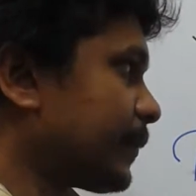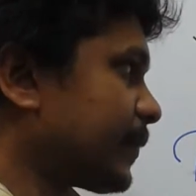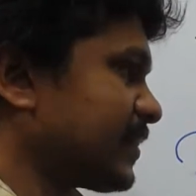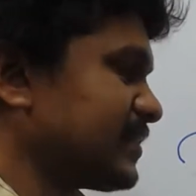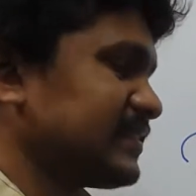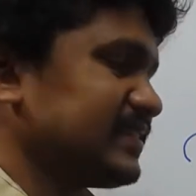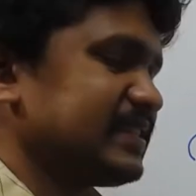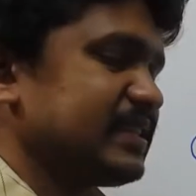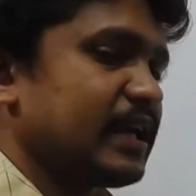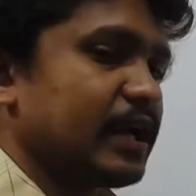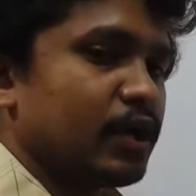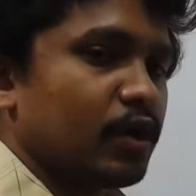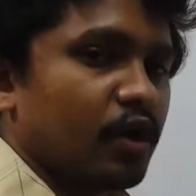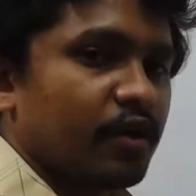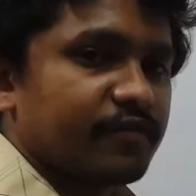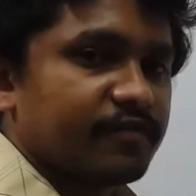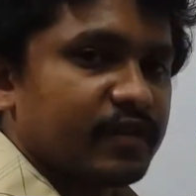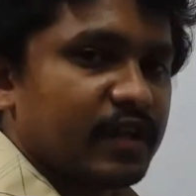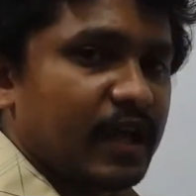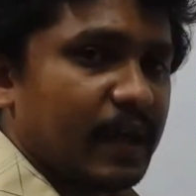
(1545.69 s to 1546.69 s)
president
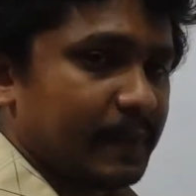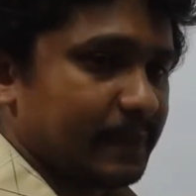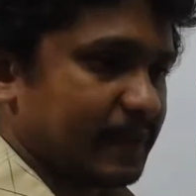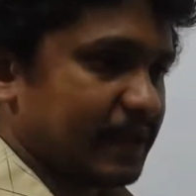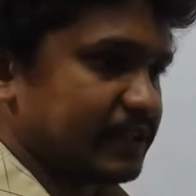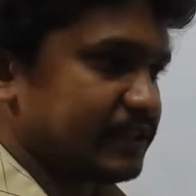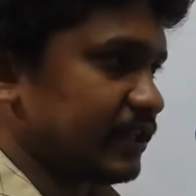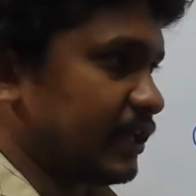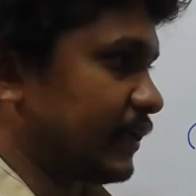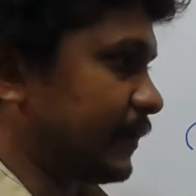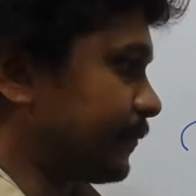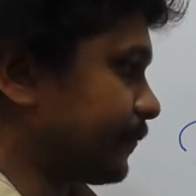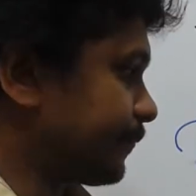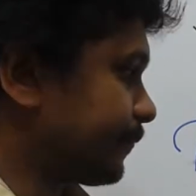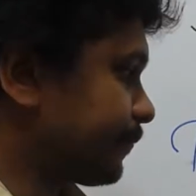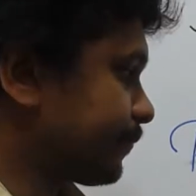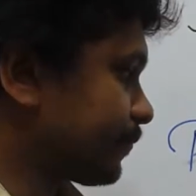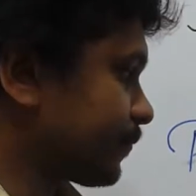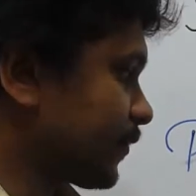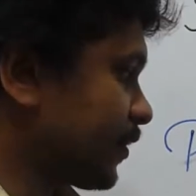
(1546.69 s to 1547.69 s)
of the meeting.
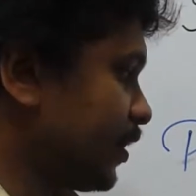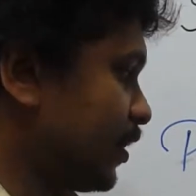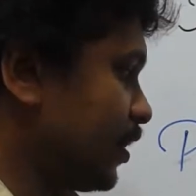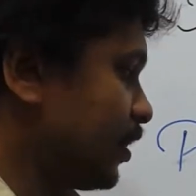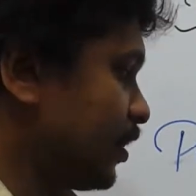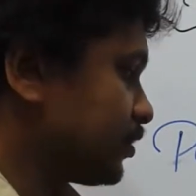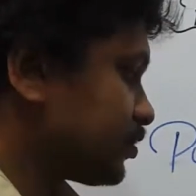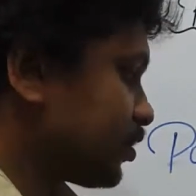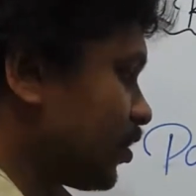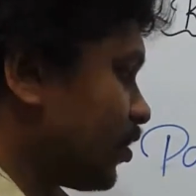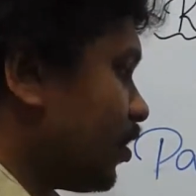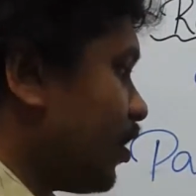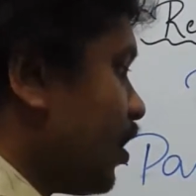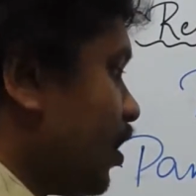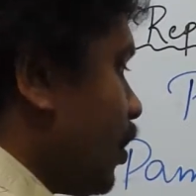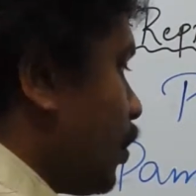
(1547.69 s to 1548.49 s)
So